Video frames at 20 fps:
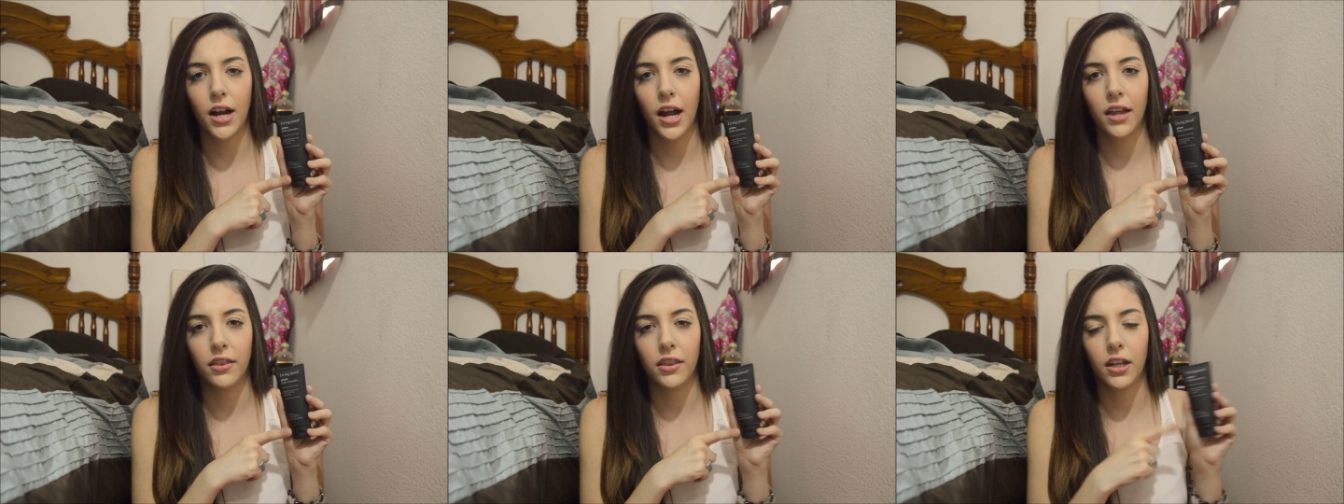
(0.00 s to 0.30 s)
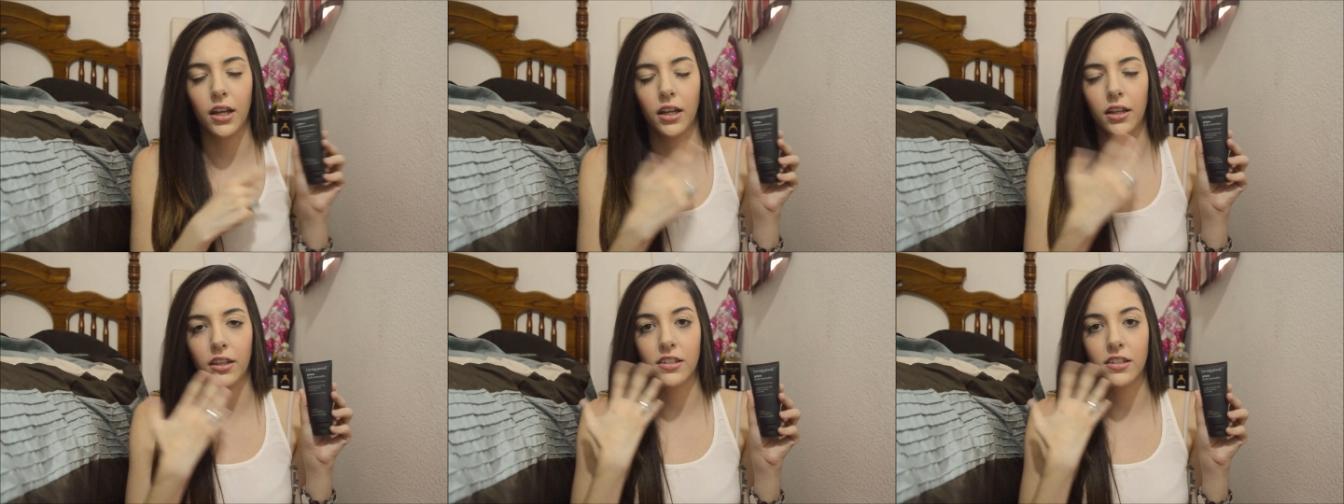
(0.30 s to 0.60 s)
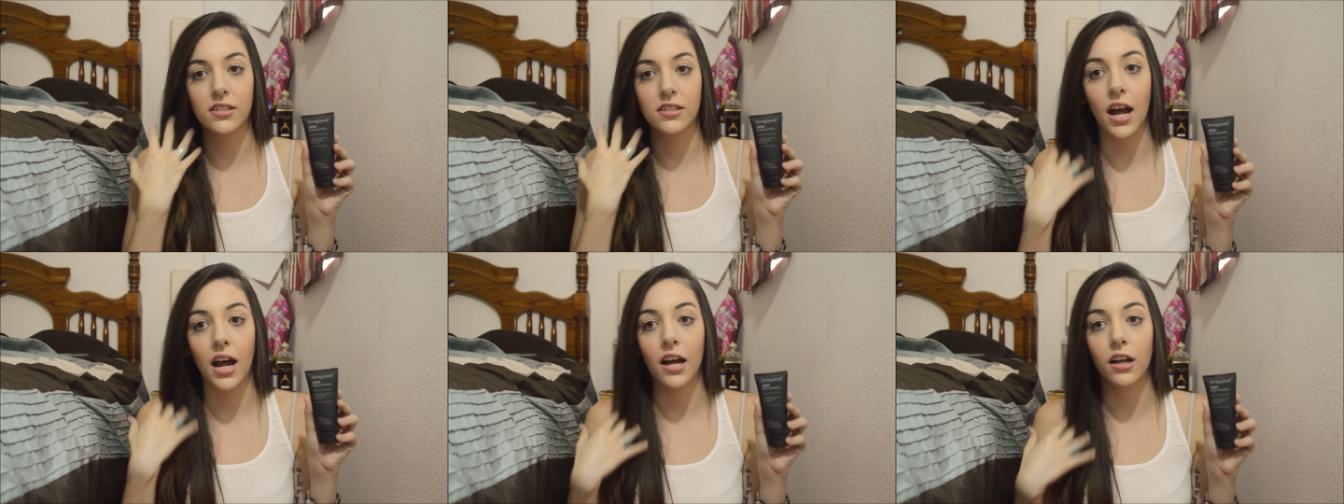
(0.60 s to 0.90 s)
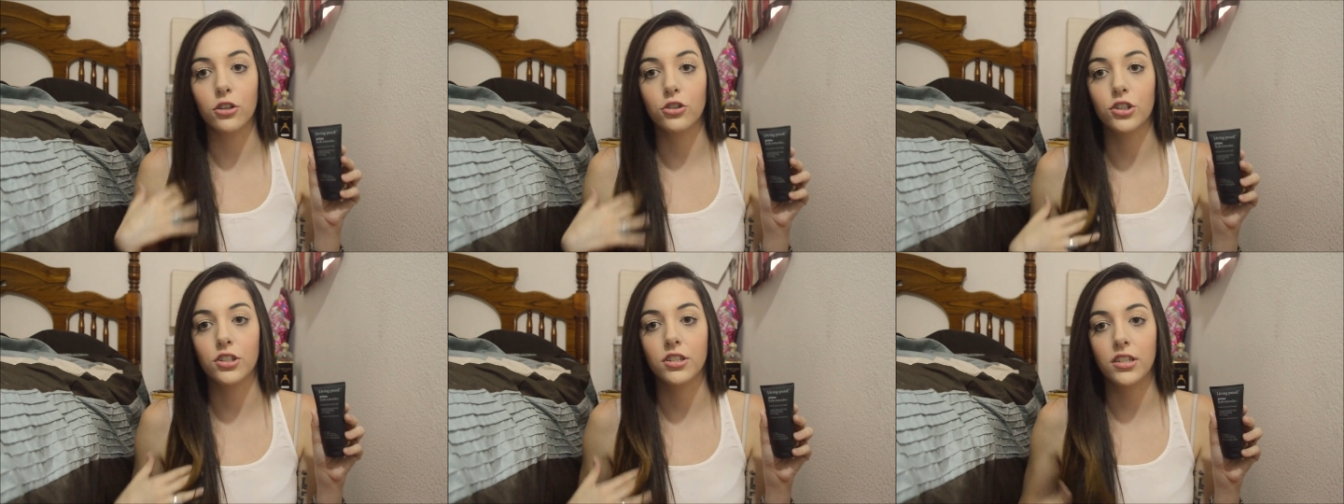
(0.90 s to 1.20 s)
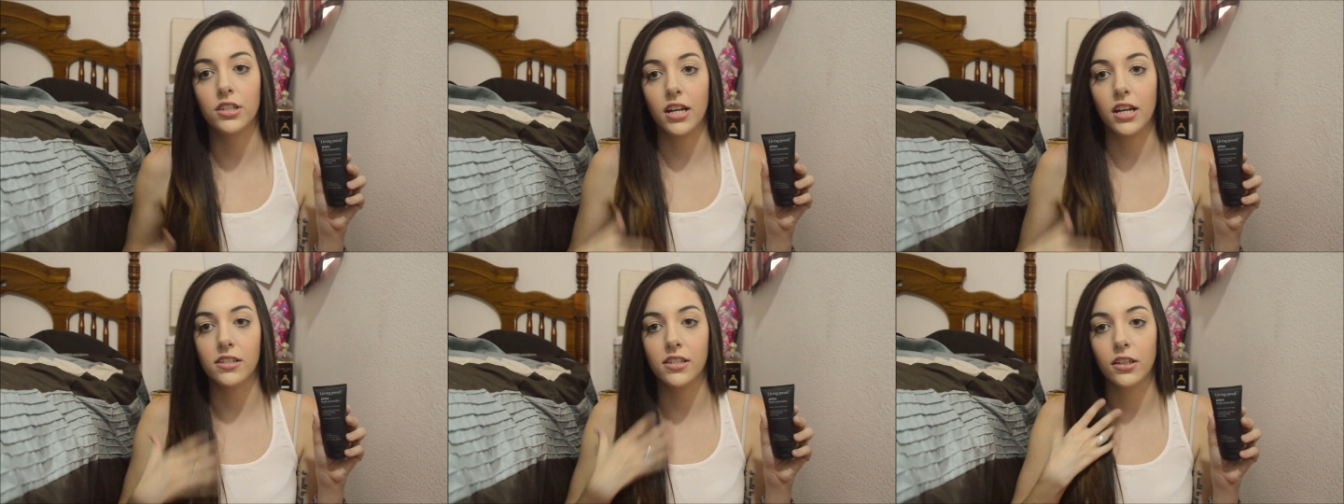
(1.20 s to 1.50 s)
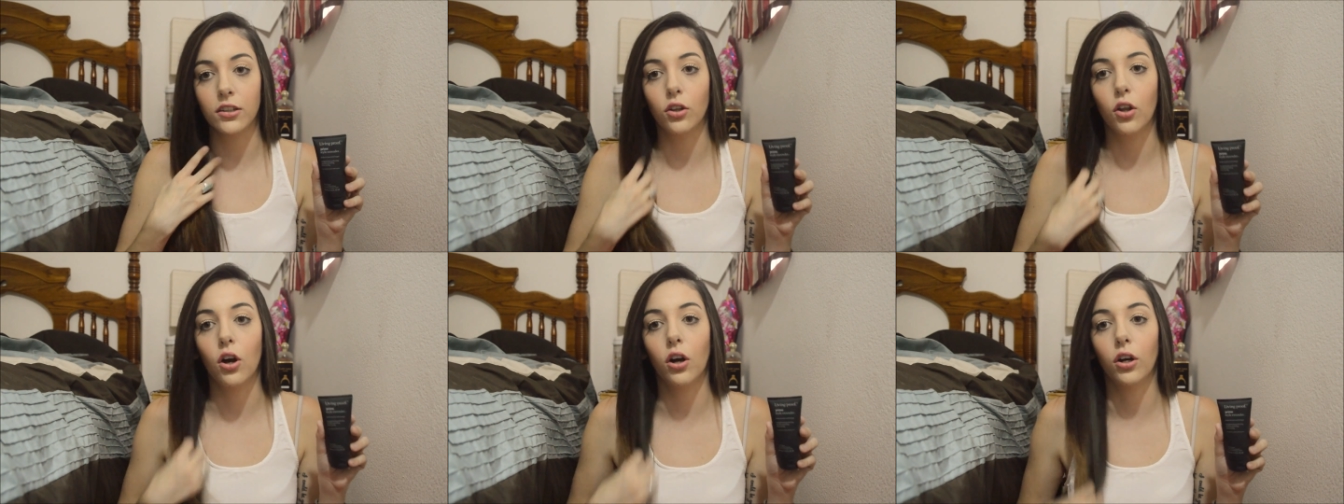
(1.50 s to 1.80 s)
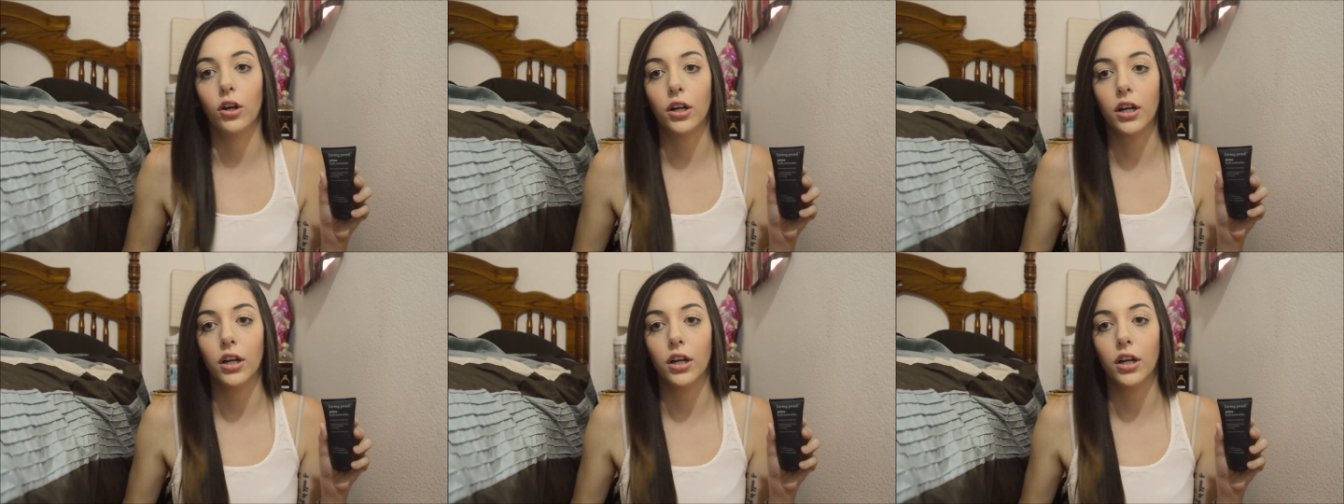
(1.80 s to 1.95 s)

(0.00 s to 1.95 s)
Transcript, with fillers: and then the style just stays in longer.